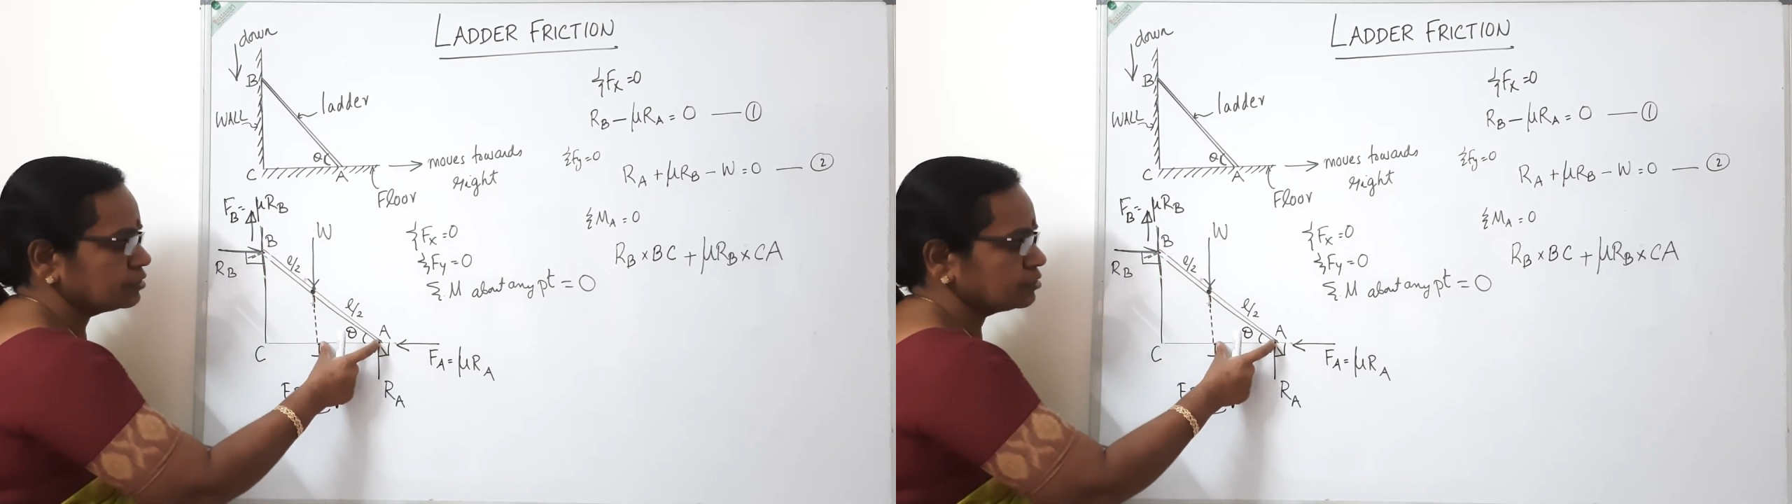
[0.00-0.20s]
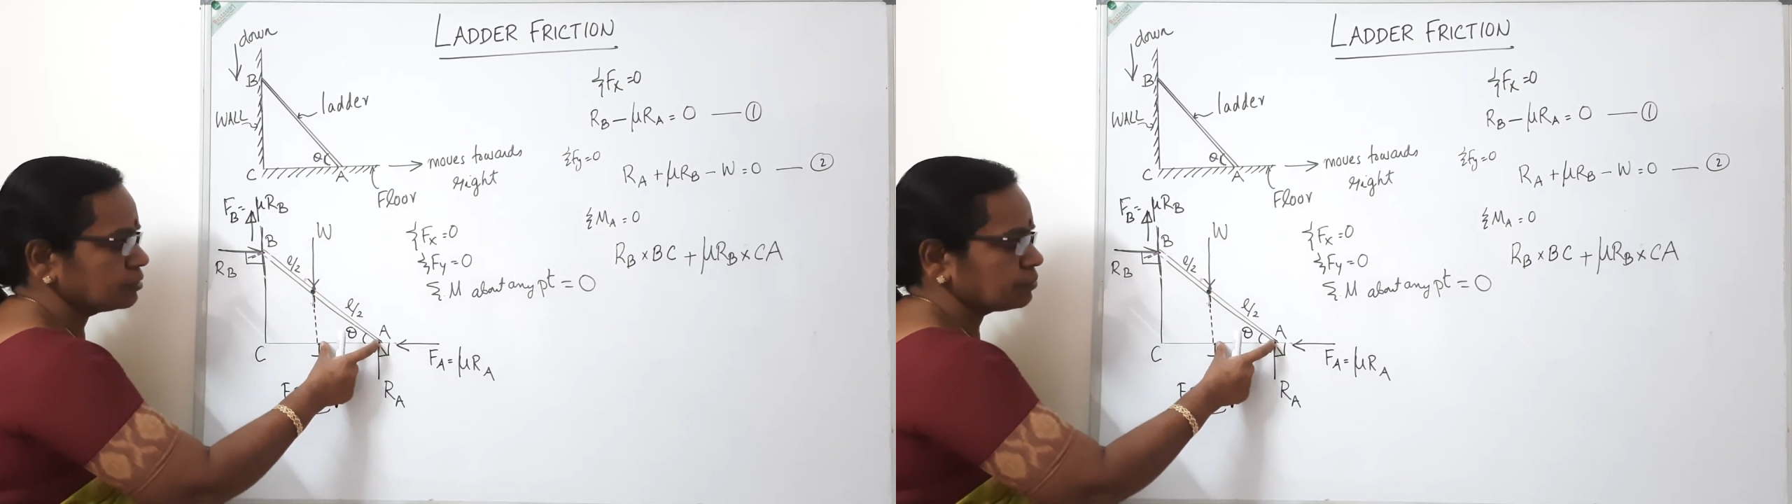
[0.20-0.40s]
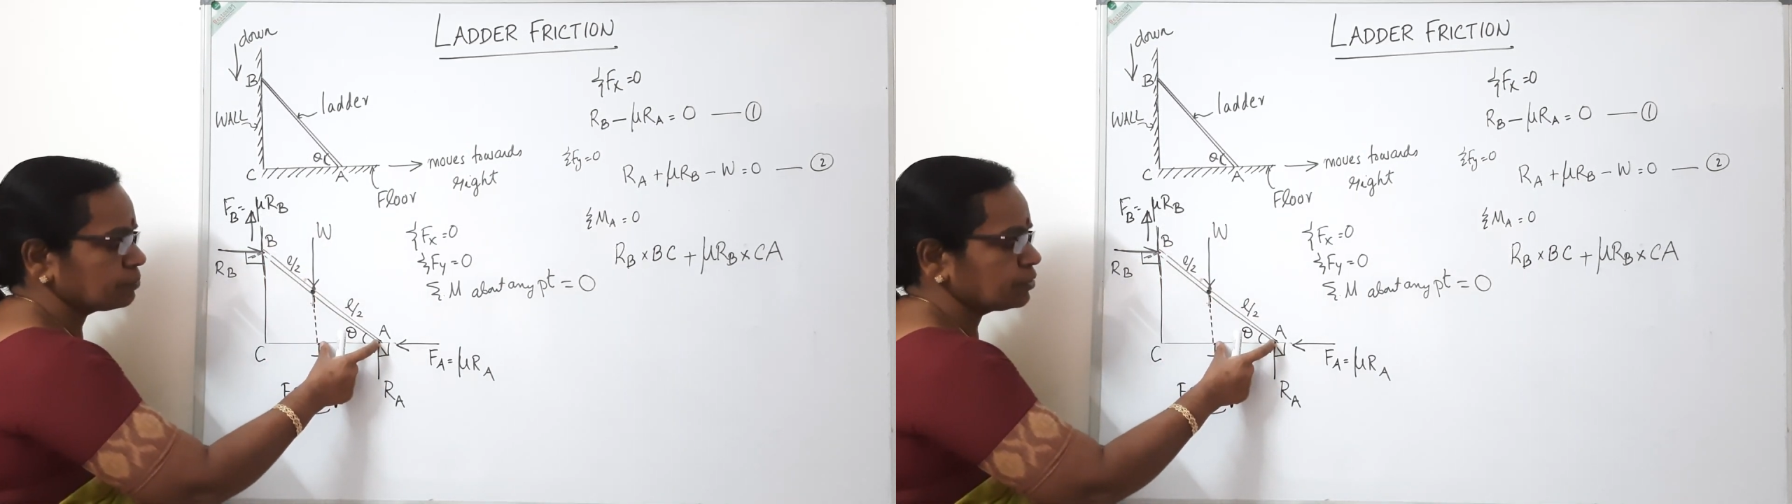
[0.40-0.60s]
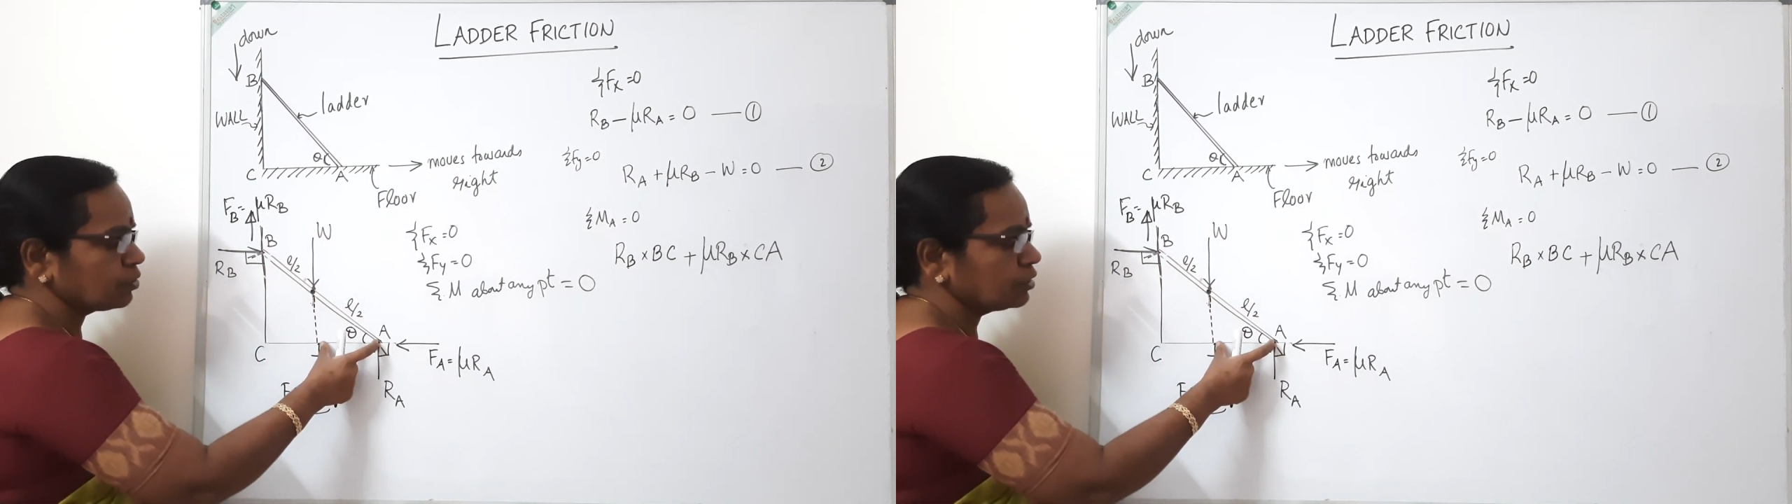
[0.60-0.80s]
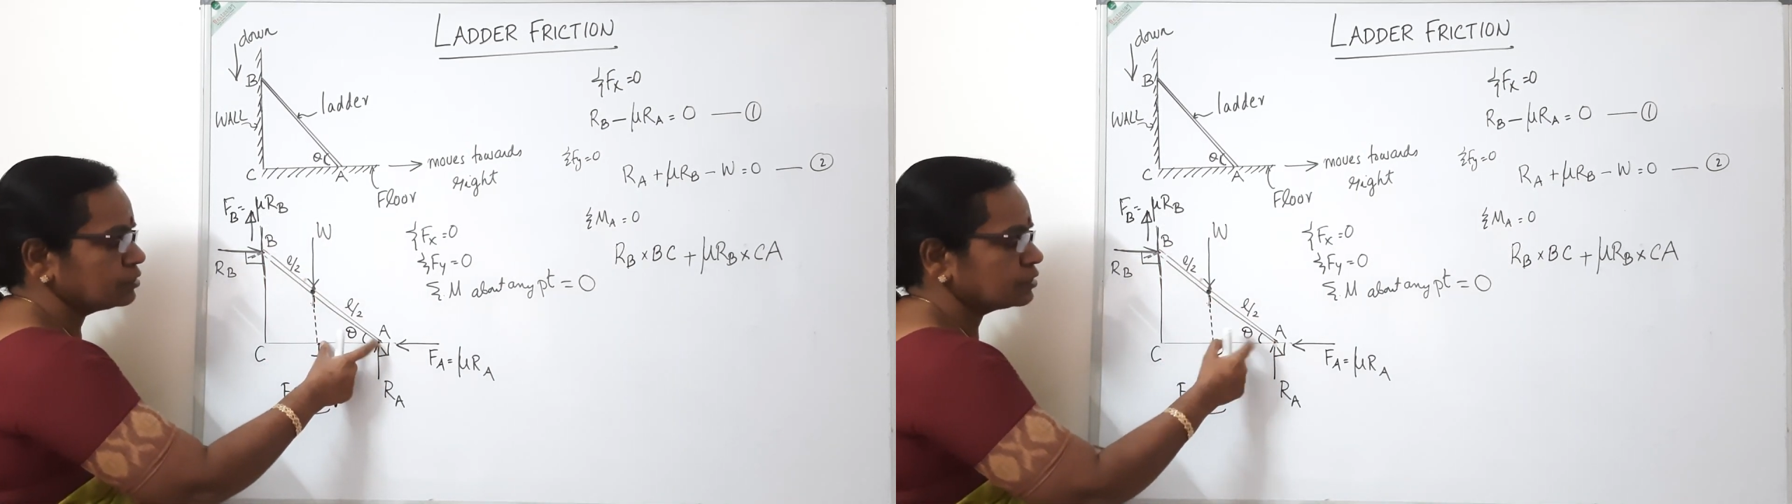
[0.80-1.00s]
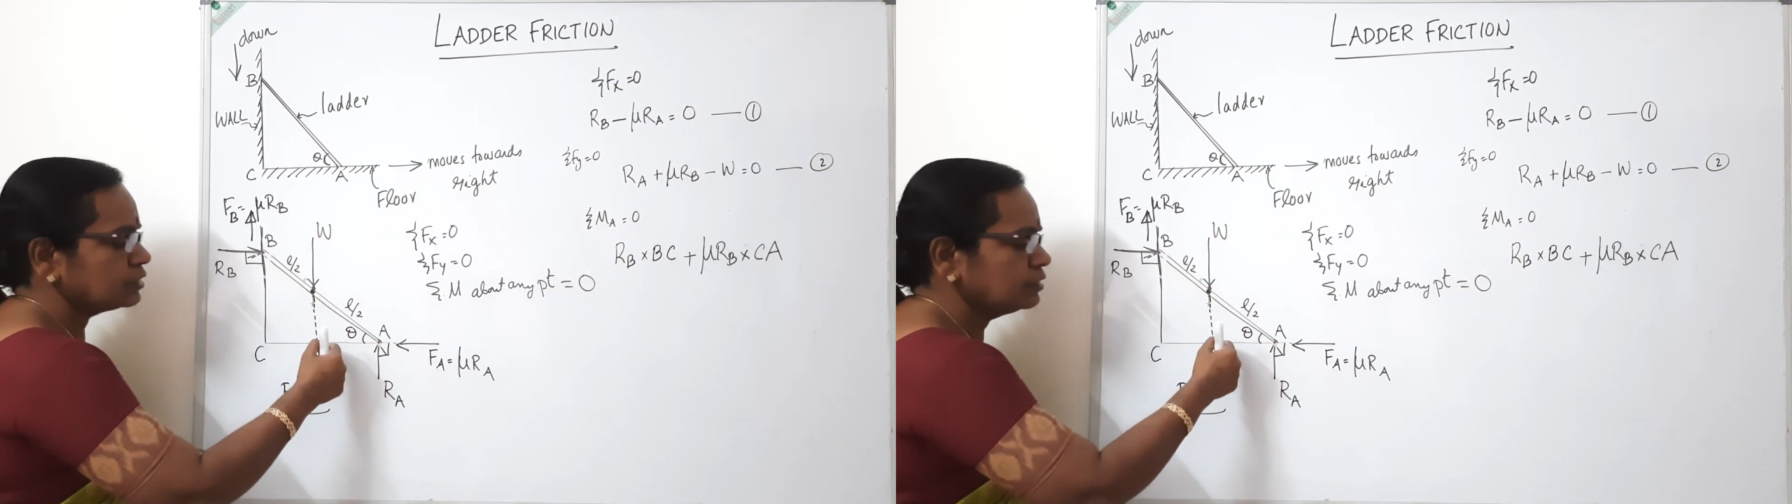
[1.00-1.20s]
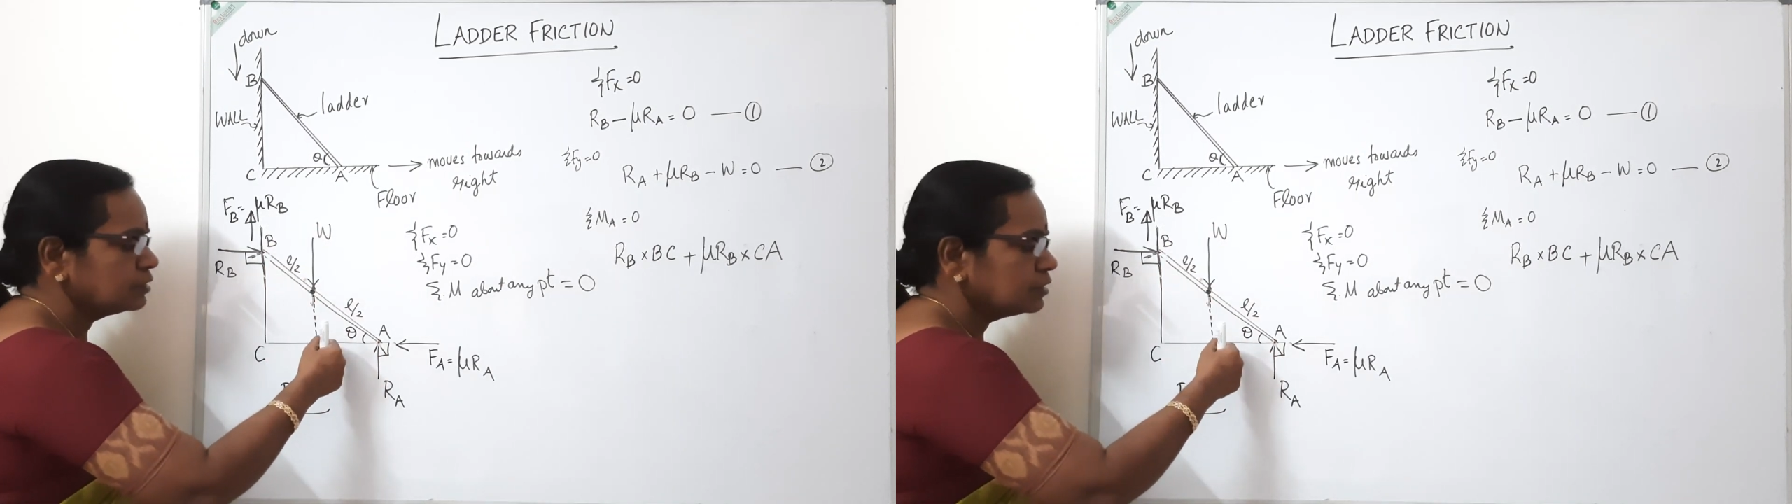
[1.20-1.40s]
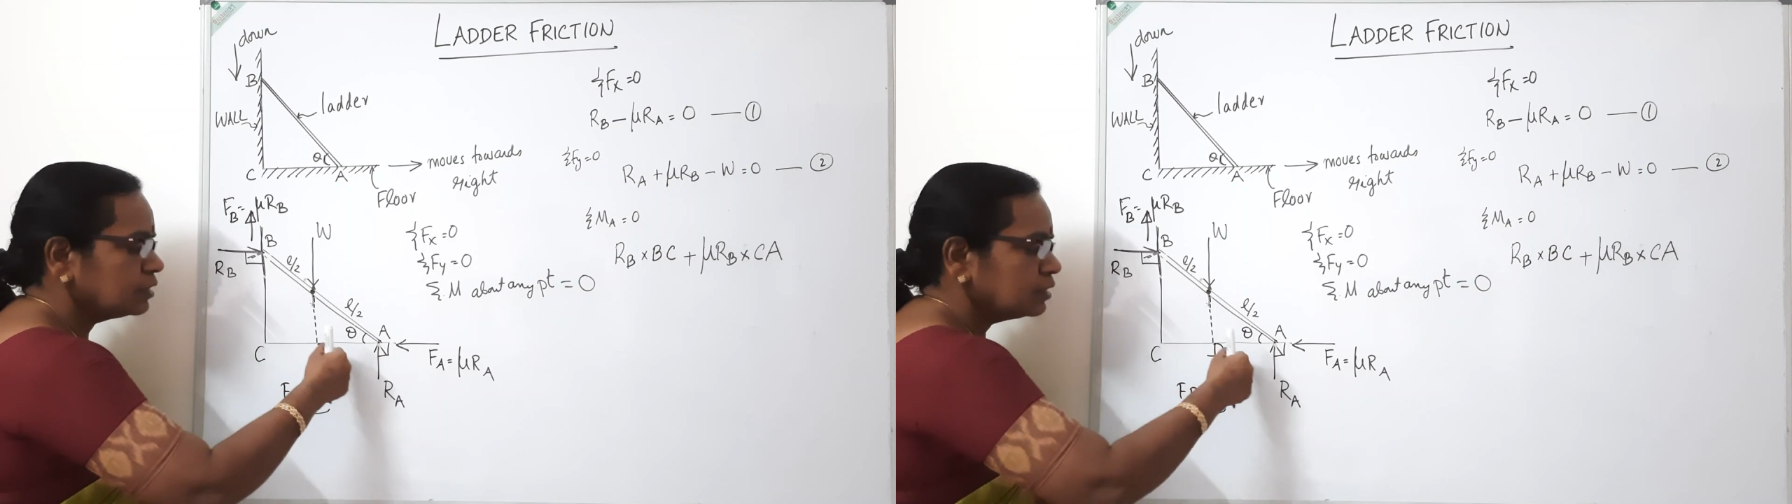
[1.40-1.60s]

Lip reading: this is the perpendicular distance,